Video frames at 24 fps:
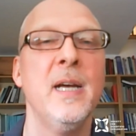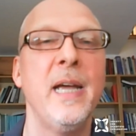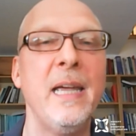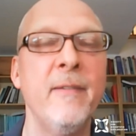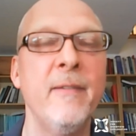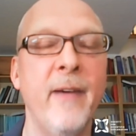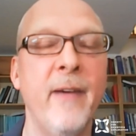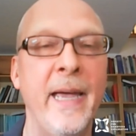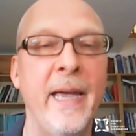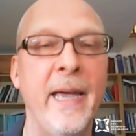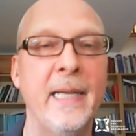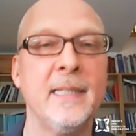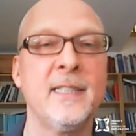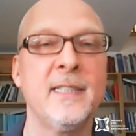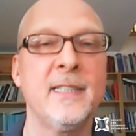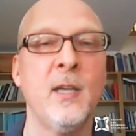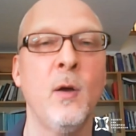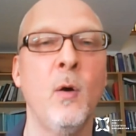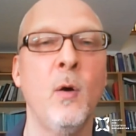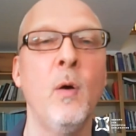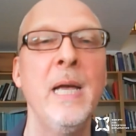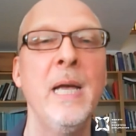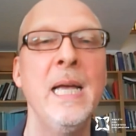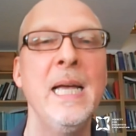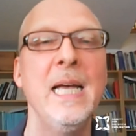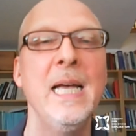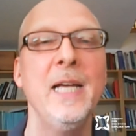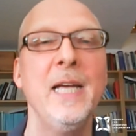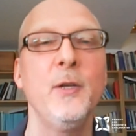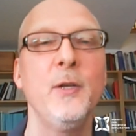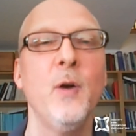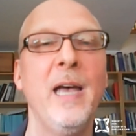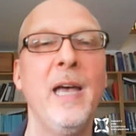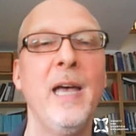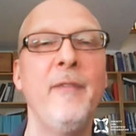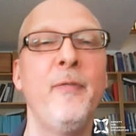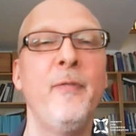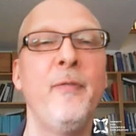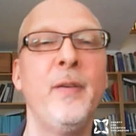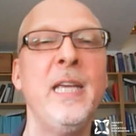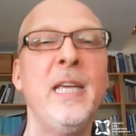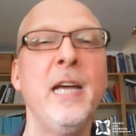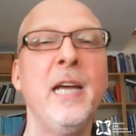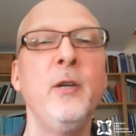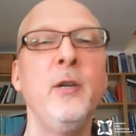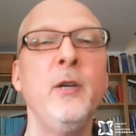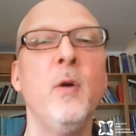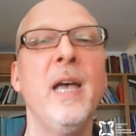event. So you have
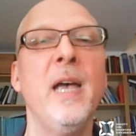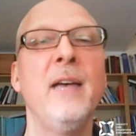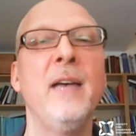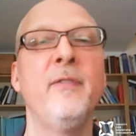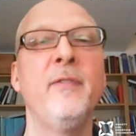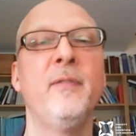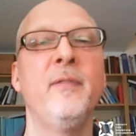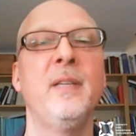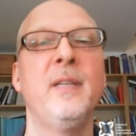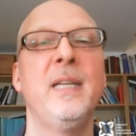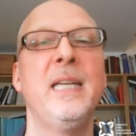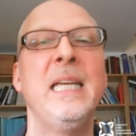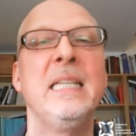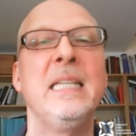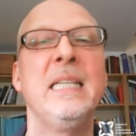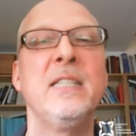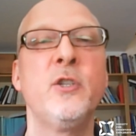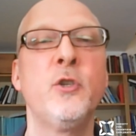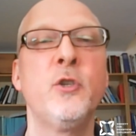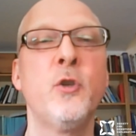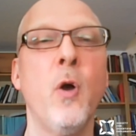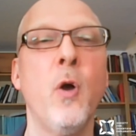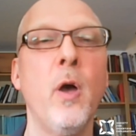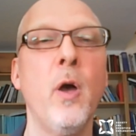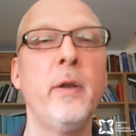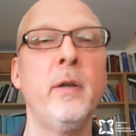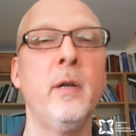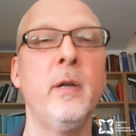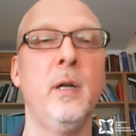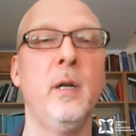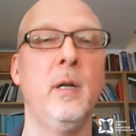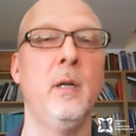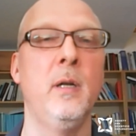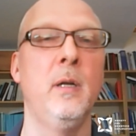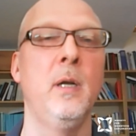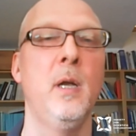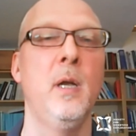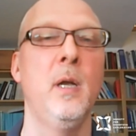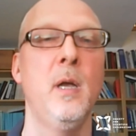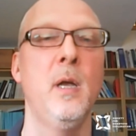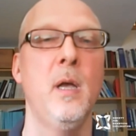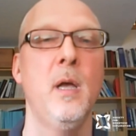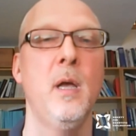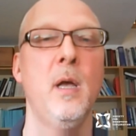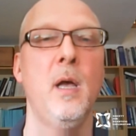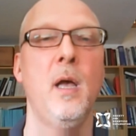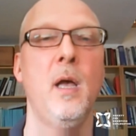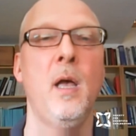here you have an external
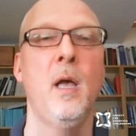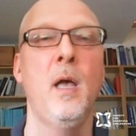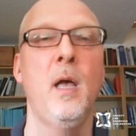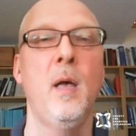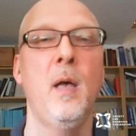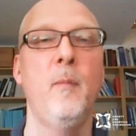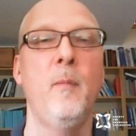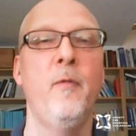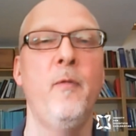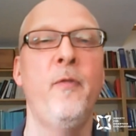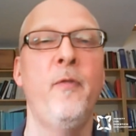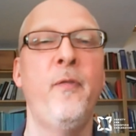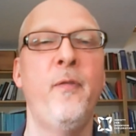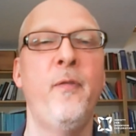um,